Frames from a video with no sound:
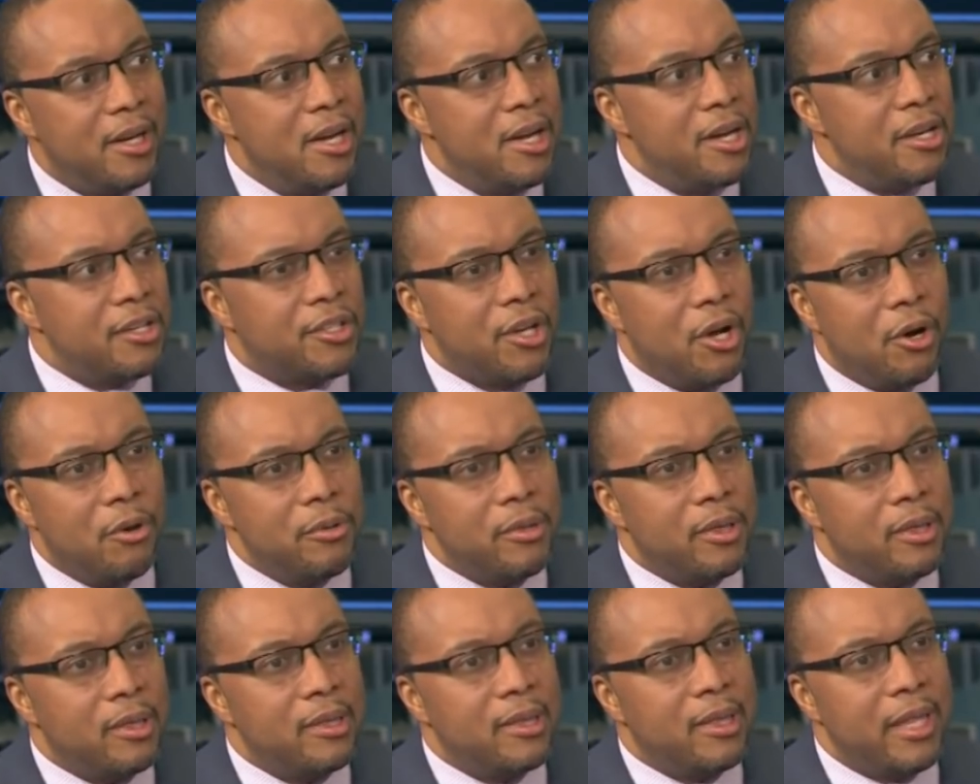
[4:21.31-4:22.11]
So
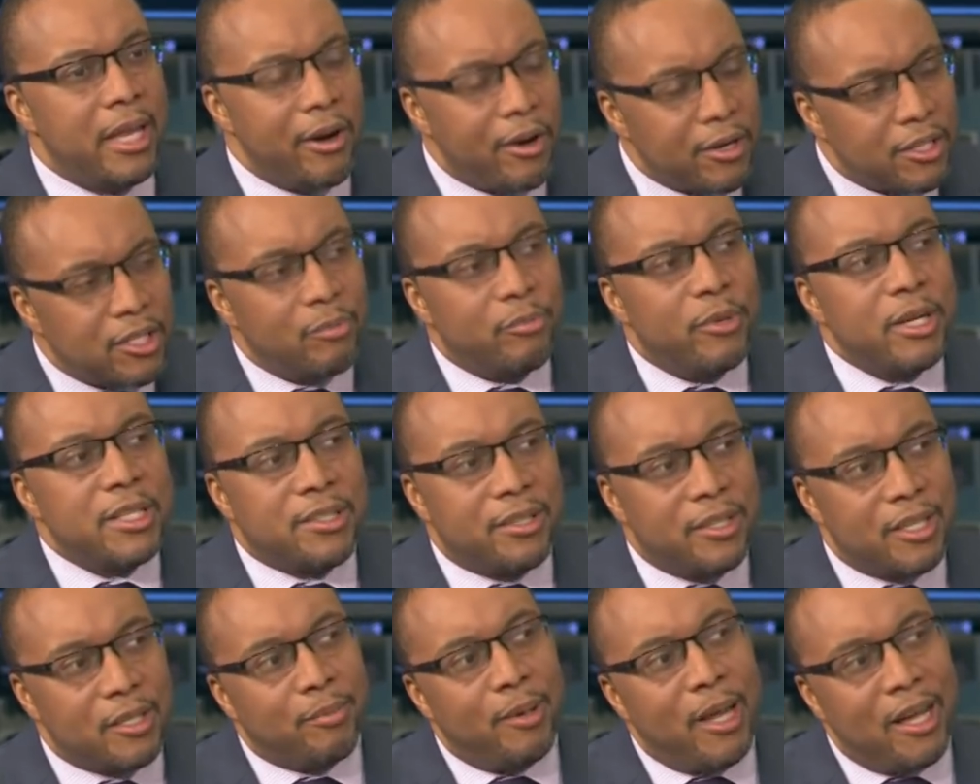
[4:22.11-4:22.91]
there are some risks to
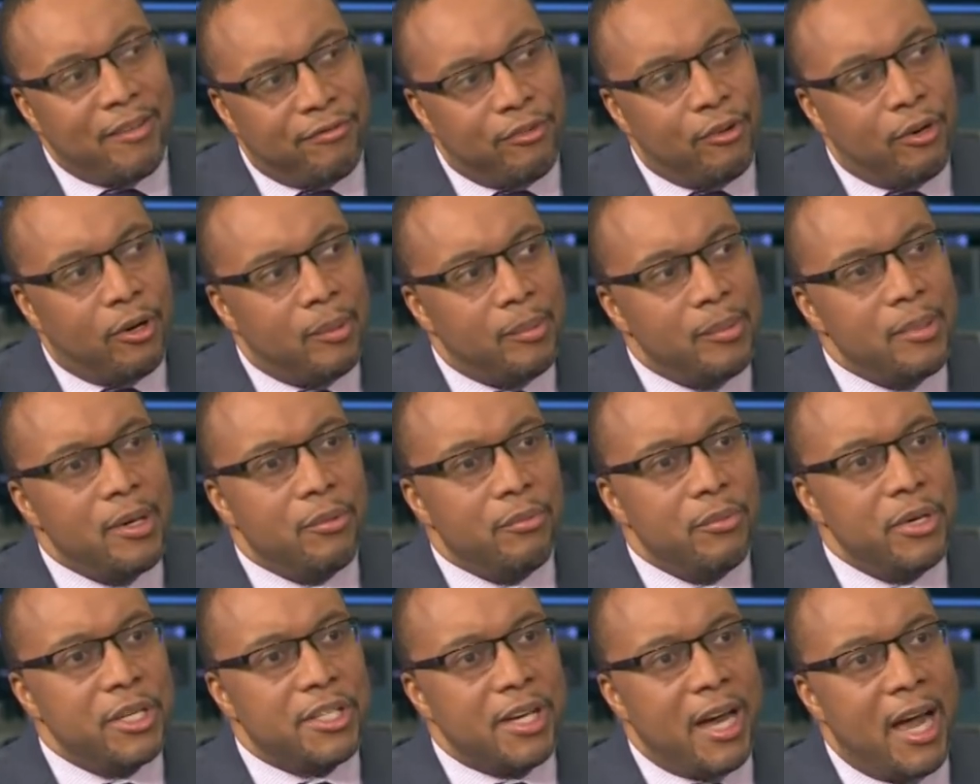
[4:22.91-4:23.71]
this platform,
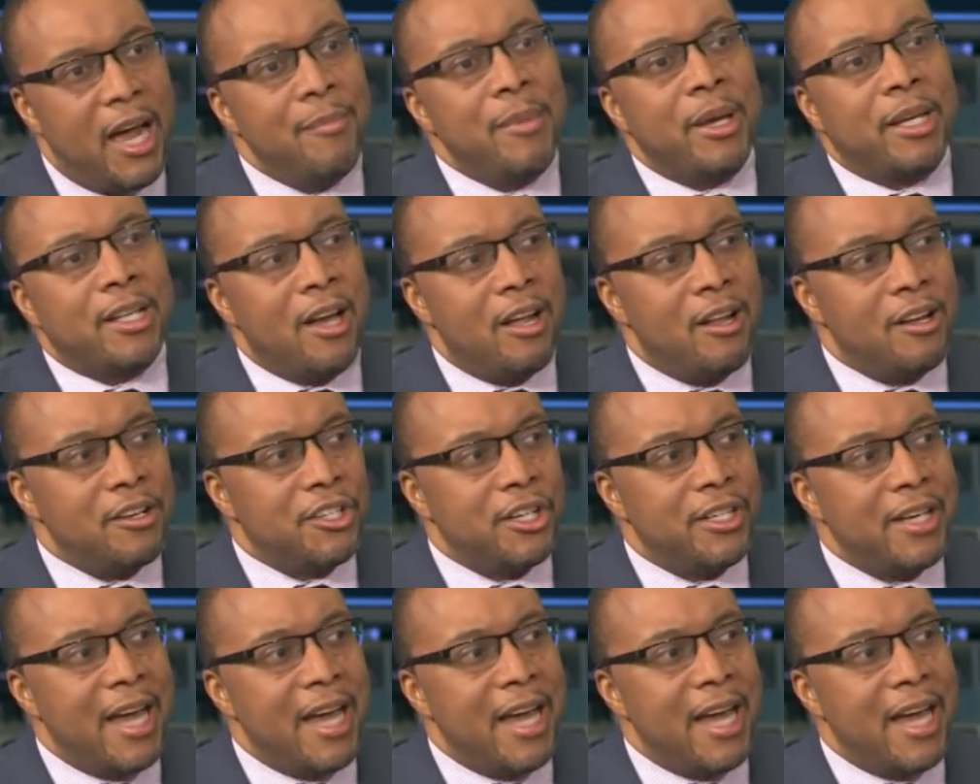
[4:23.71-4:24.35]
which I'm acknowledging.